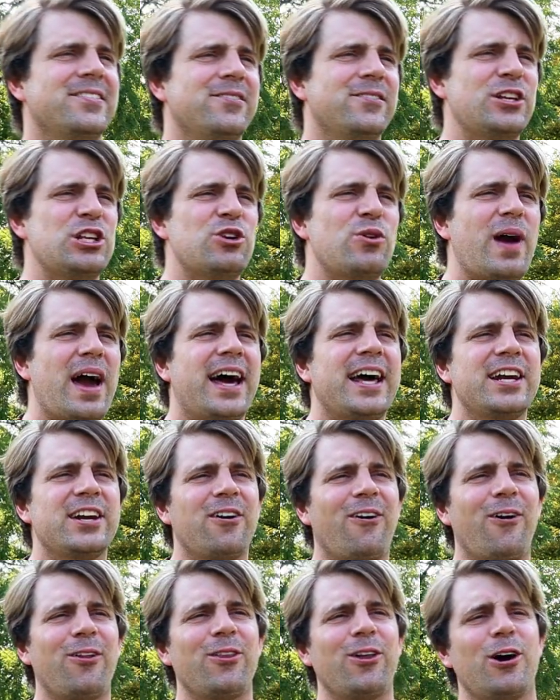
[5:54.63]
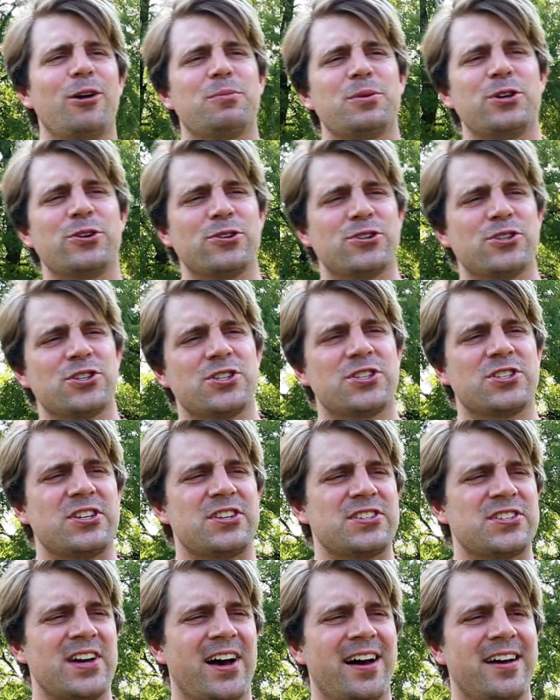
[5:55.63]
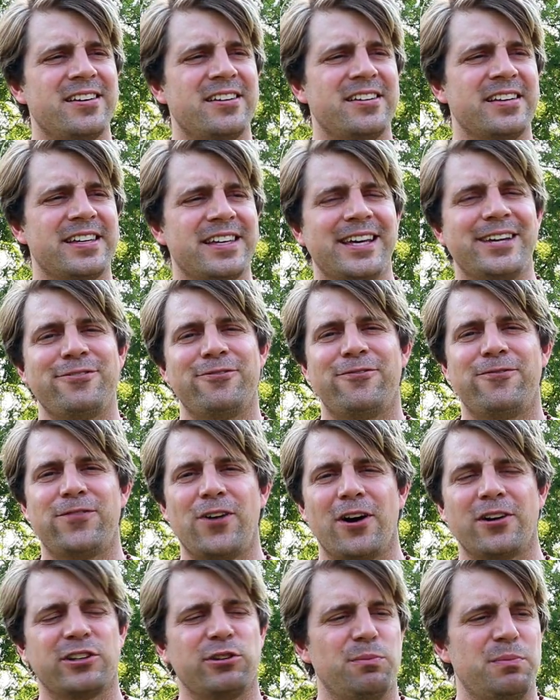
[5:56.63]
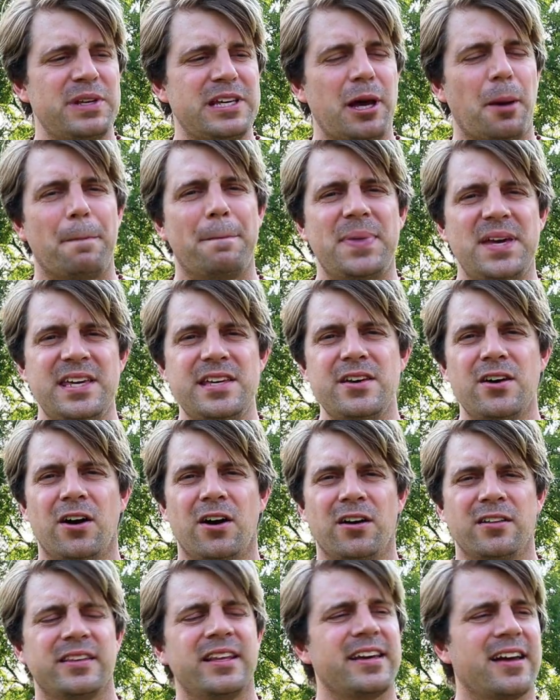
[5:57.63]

when you add it all up, you're just designed to get fucked, to be a peon.